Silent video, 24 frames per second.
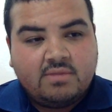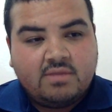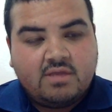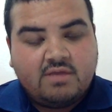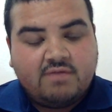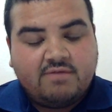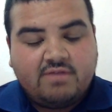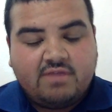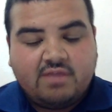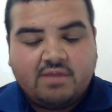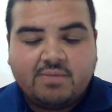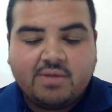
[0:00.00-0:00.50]

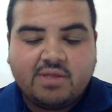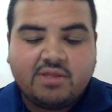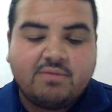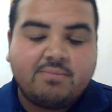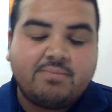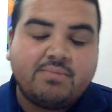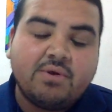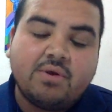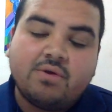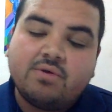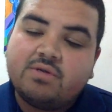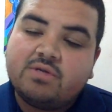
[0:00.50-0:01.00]
if you think about the
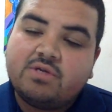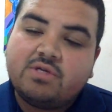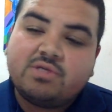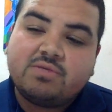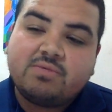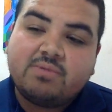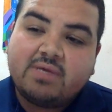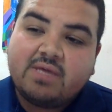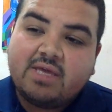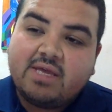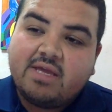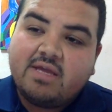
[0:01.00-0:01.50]
produce
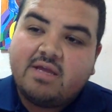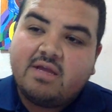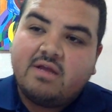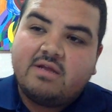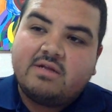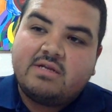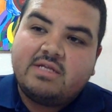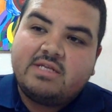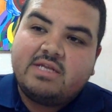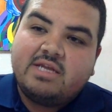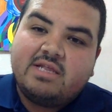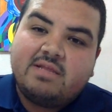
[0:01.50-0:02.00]
we get
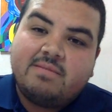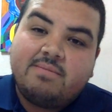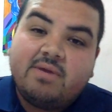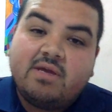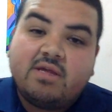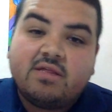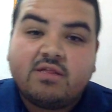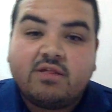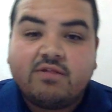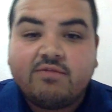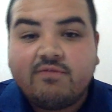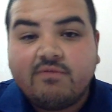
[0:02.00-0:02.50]
on a daily
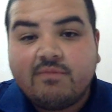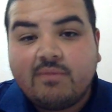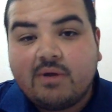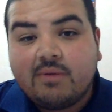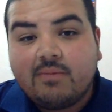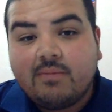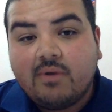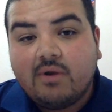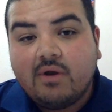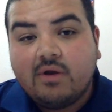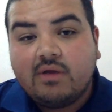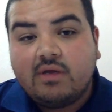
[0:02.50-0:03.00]
basis from our
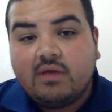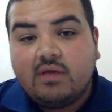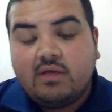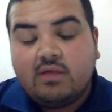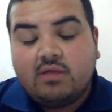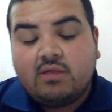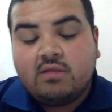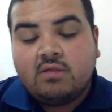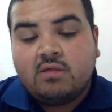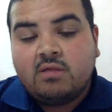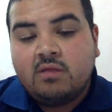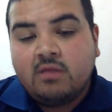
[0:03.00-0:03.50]

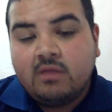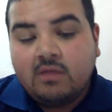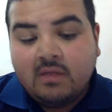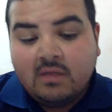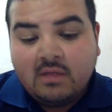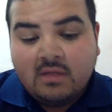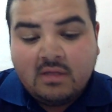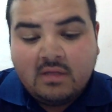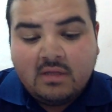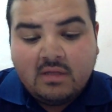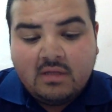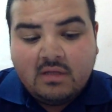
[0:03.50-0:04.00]
markets,
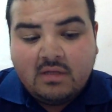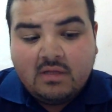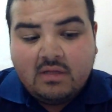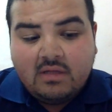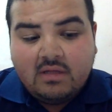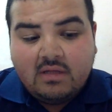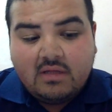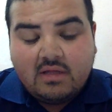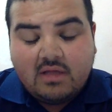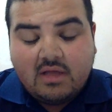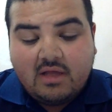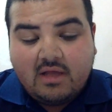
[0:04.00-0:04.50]

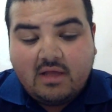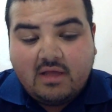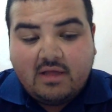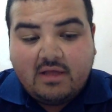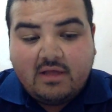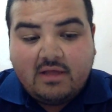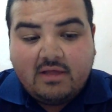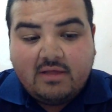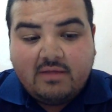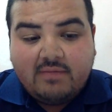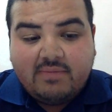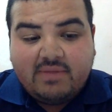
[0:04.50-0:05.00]

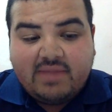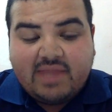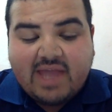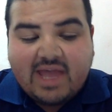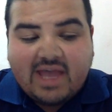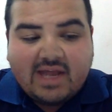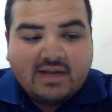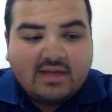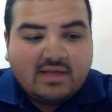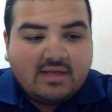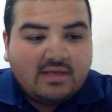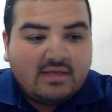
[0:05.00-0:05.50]

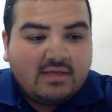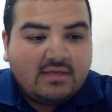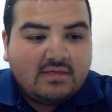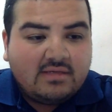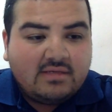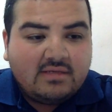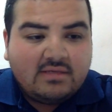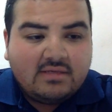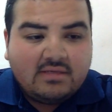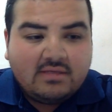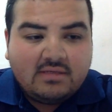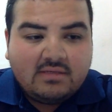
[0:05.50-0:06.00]

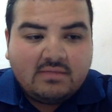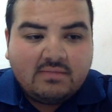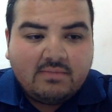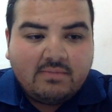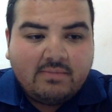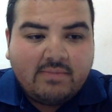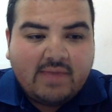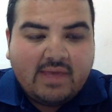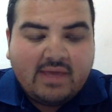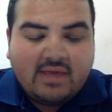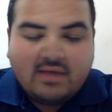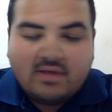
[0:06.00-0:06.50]
bananas,
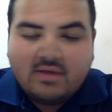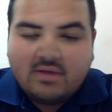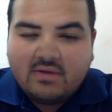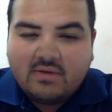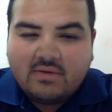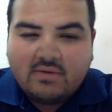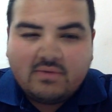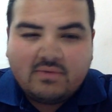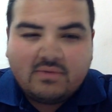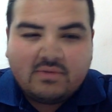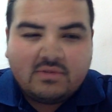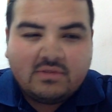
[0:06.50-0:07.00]

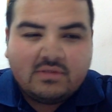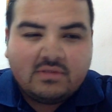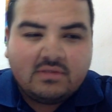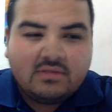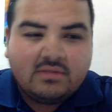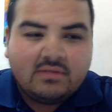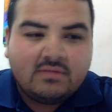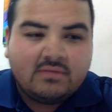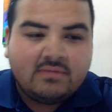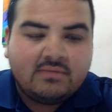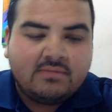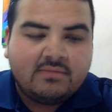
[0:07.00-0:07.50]
mangoes,
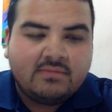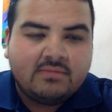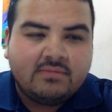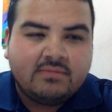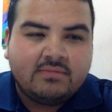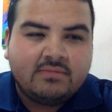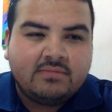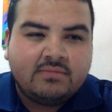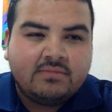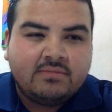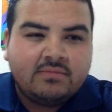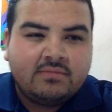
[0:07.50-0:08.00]

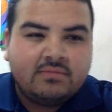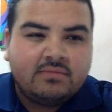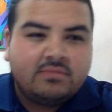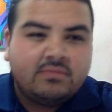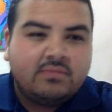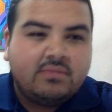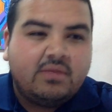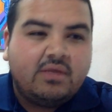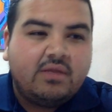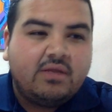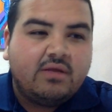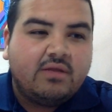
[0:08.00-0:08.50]

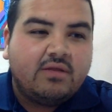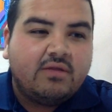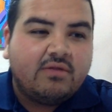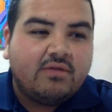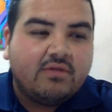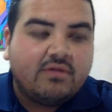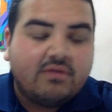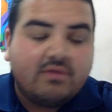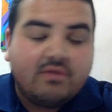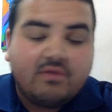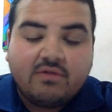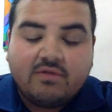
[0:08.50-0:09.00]

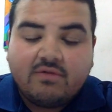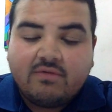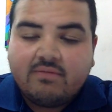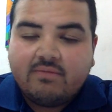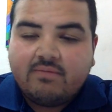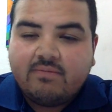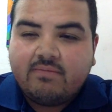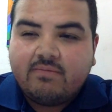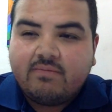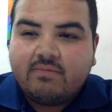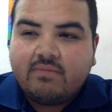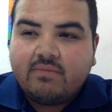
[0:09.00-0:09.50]
those
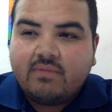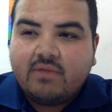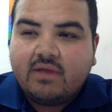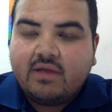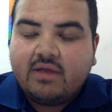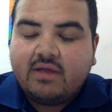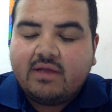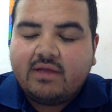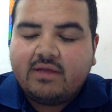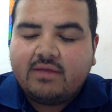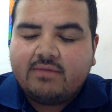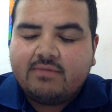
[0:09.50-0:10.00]

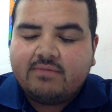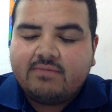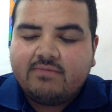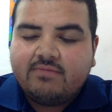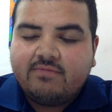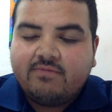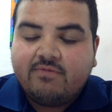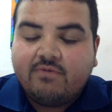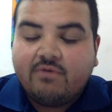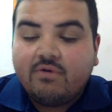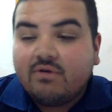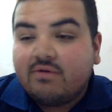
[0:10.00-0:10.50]

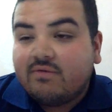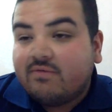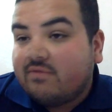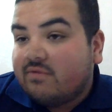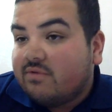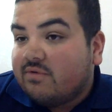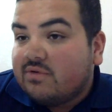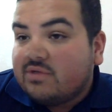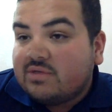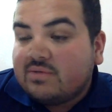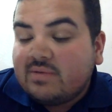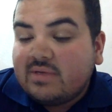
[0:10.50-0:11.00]
foreign
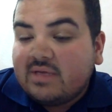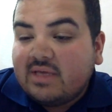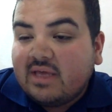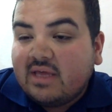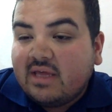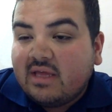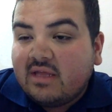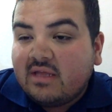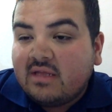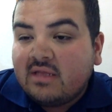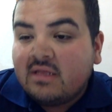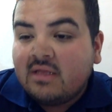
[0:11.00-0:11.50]
fruits we
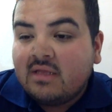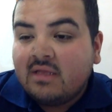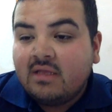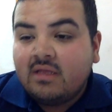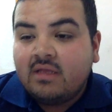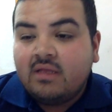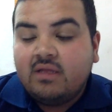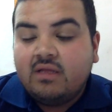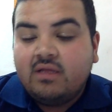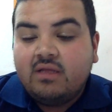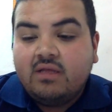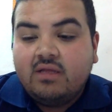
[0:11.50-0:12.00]
get.
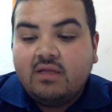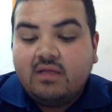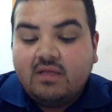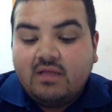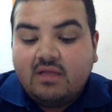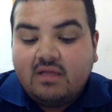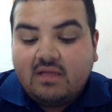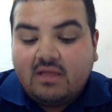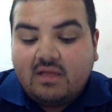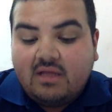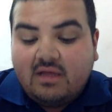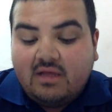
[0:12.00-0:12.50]

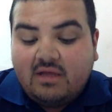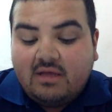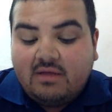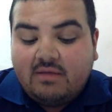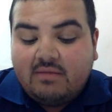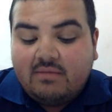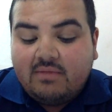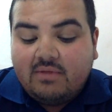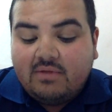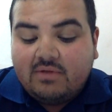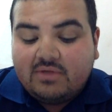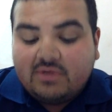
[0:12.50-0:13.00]

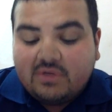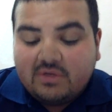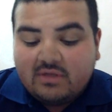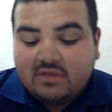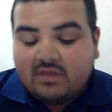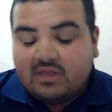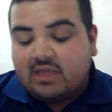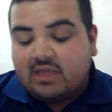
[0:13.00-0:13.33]
Those are